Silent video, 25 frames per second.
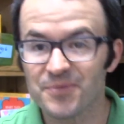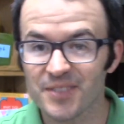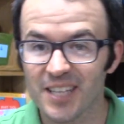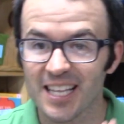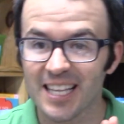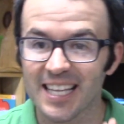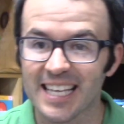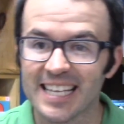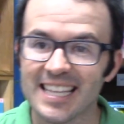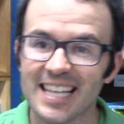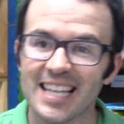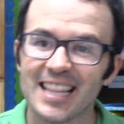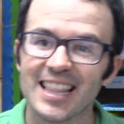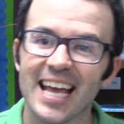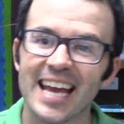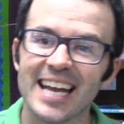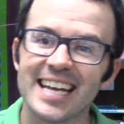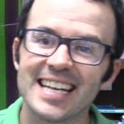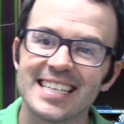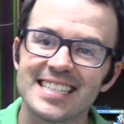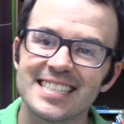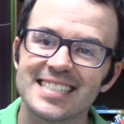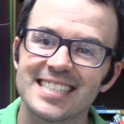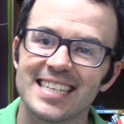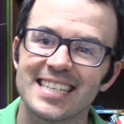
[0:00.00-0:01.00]
Though in the
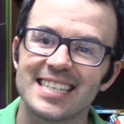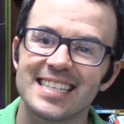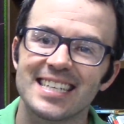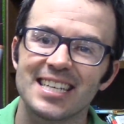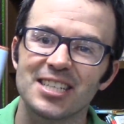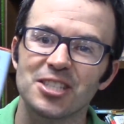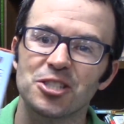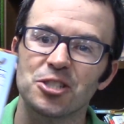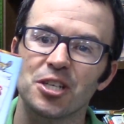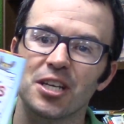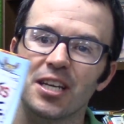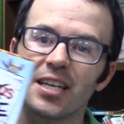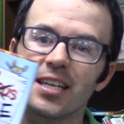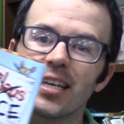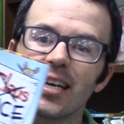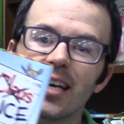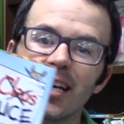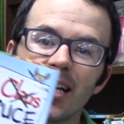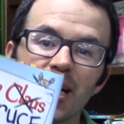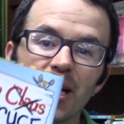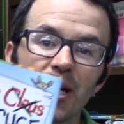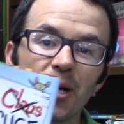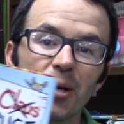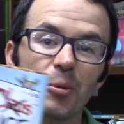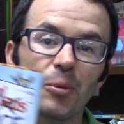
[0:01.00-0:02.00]
latest edition,
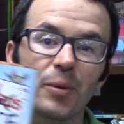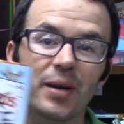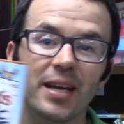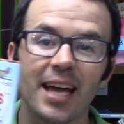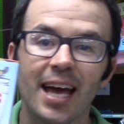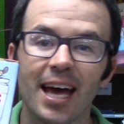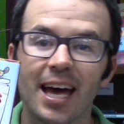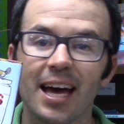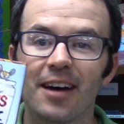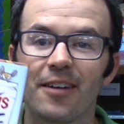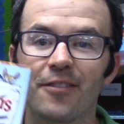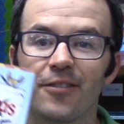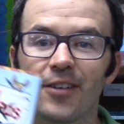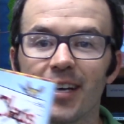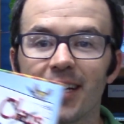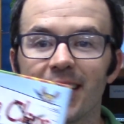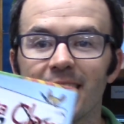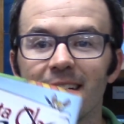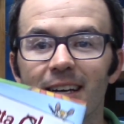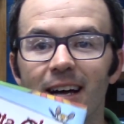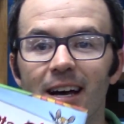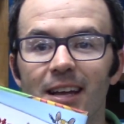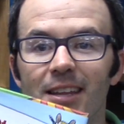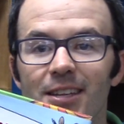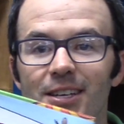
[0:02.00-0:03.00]
we have
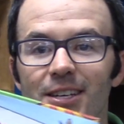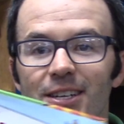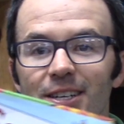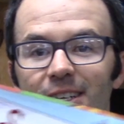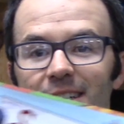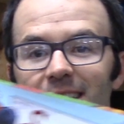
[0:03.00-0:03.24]
another